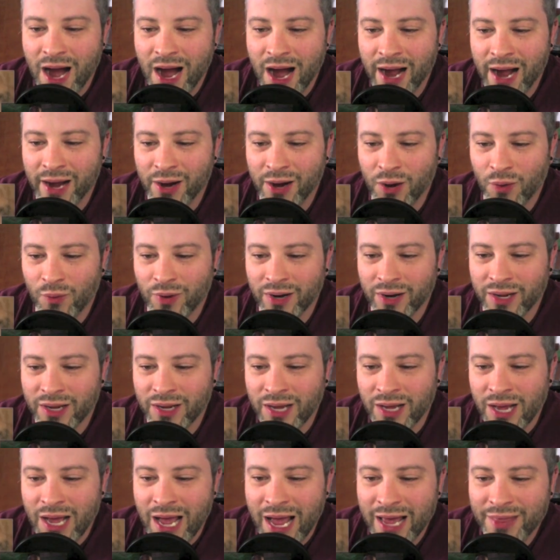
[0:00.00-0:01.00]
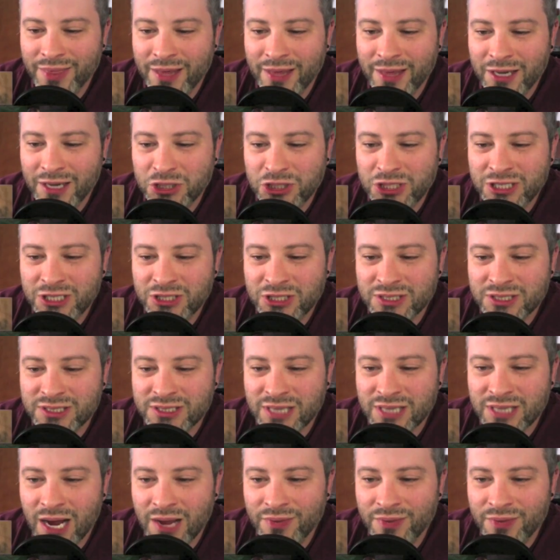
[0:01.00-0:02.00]
I don't want to. And then she
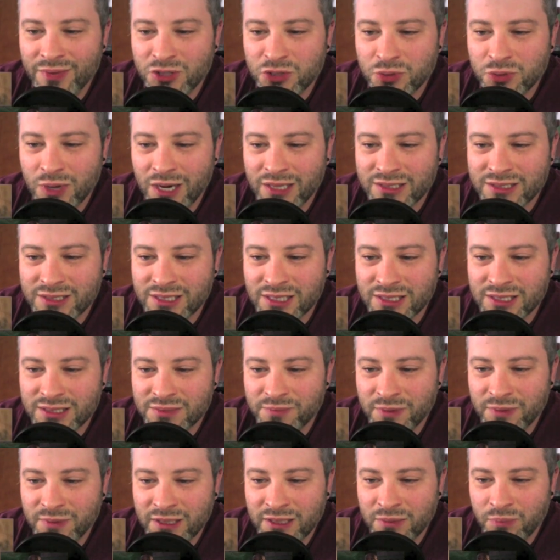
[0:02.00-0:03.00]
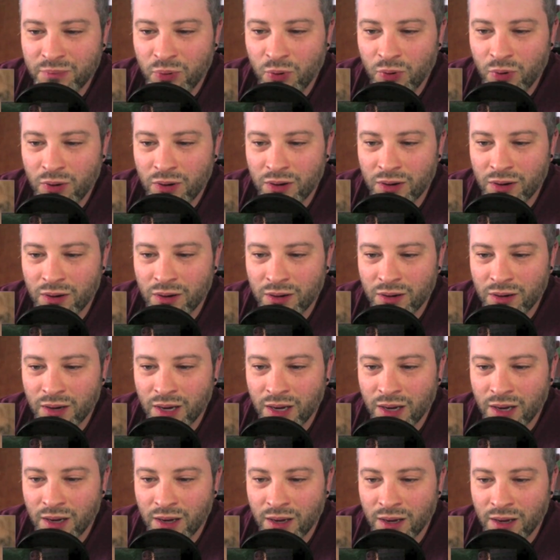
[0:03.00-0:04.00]
designed the dress because Billy Porter,
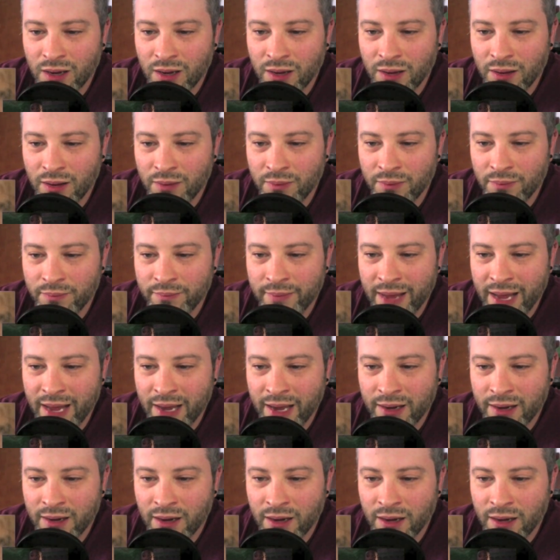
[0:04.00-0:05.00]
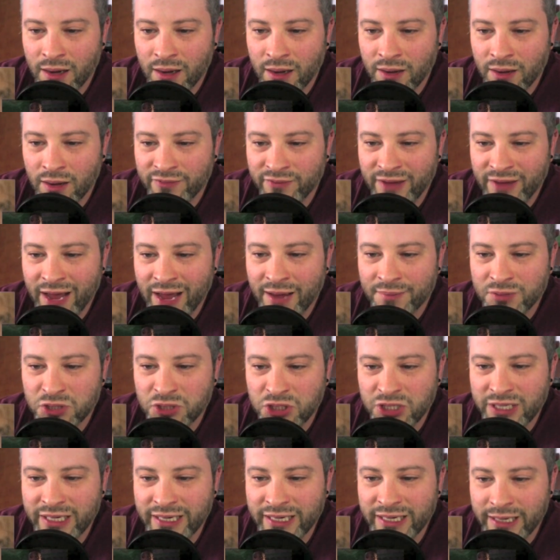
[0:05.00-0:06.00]
Fab
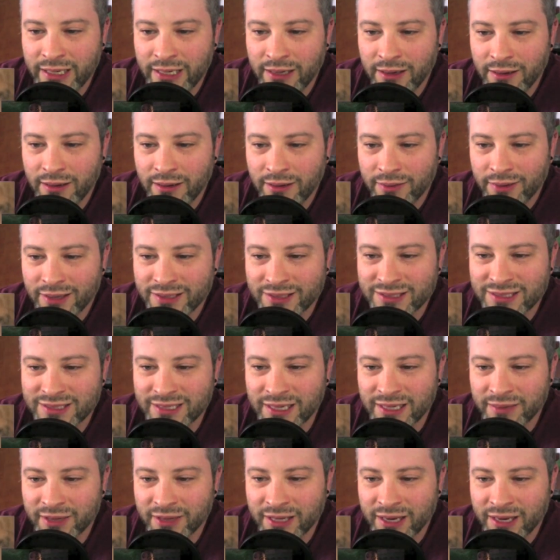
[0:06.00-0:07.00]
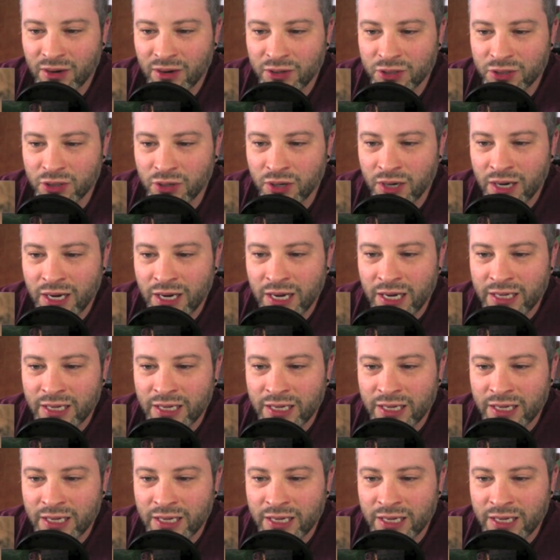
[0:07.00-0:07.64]
G, that's the name of the character,